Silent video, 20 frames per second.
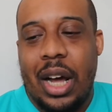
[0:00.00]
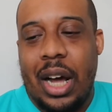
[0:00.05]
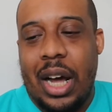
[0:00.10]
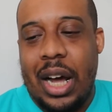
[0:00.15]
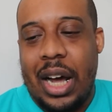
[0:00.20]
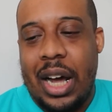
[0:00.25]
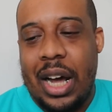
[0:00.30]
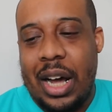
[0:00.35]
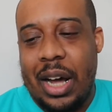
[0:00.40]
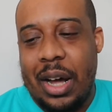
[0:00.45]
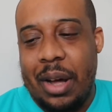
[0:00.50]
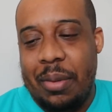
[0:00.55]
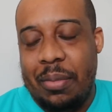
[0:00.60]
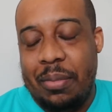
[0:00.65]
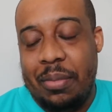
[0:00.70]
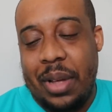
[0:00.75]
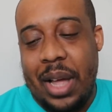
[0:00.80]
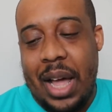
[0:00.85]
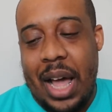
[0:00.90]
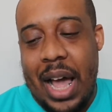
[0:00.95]

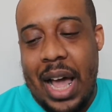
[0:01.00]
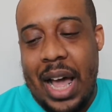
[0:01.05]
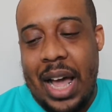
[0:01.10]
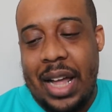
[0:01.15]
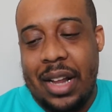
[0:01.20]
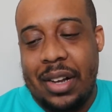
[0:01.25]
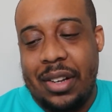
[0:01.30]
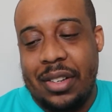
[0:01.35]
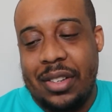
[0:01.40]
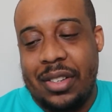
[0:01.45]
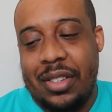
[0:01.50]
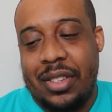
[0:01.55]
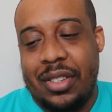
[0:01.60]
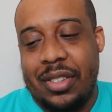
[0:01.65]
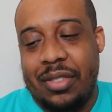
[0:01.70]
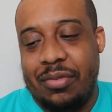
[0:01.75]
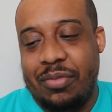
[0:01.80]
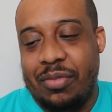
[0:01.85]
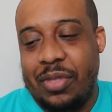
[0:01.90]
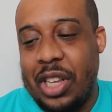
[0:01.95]
And,
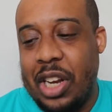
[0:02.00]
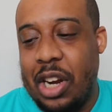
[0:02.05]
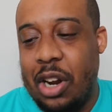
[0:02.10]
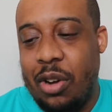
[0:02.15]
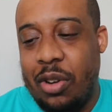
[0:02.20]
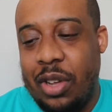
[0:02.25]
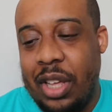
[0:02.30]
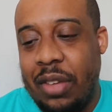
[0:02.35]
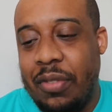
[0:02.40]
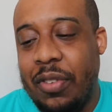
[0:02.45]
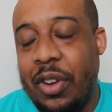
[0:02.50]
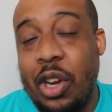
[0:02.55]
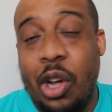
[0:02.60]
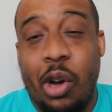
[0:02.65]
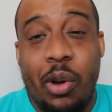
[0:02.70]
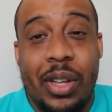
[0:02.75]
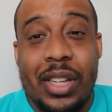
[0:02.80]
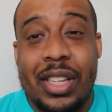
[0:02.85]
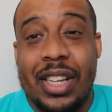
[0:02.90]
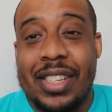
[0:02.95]
you know, even
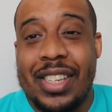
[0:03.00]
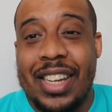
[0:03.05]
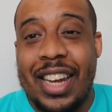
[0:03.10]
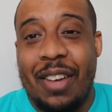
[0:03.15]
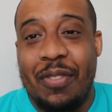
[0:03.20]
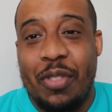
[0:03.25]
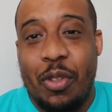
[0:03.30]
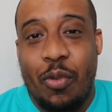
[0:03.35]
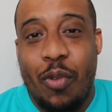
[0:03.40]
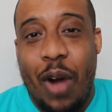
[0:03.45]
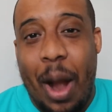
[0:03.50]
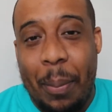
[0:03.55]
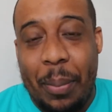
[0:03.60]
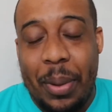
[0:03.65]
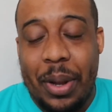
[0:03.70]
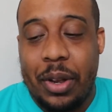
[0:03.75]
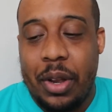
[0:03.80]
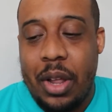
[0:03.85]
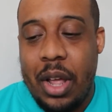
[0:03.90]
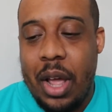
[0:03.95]
though he doesn't have the
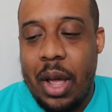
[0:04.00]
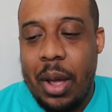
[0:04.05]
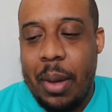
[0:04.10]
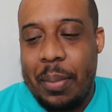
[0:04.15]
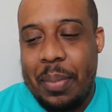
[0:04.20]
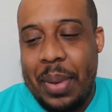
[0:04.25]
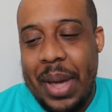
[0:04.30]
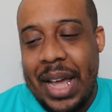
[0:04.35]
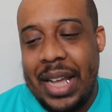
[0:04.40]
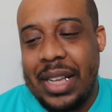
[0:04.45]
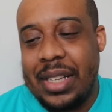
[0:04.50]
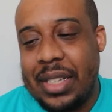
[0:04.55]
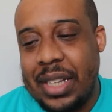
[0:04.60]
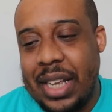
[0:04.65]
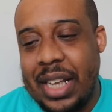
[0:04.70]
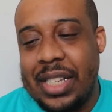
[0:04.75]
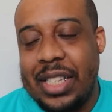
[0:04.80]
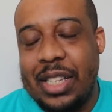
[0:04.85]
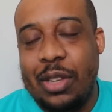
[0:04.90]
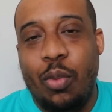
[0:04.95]
rapid pace
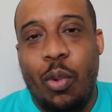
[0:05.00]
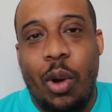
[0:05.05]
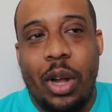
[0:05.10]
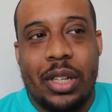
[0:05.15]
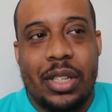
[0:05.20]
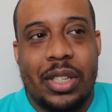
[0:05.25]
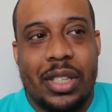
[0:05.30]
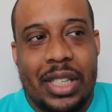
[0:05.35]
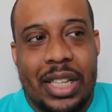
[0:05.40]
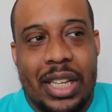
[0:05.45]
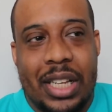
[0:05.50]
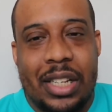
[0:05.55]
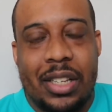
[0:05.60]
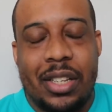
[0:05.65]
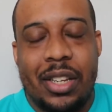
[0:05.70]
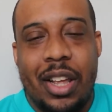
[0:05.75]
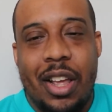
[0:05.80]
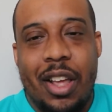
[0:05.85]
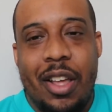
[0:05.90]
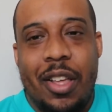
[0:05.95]
as he once did,